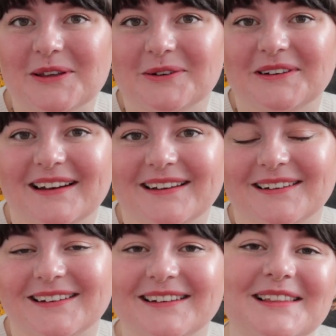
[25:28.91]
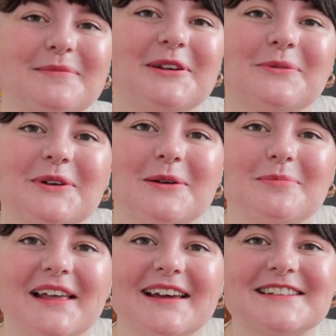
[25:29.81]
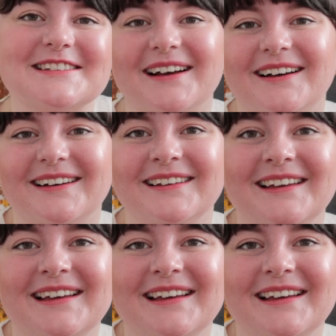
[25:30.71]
you're knitting on. Let me know what your plans are.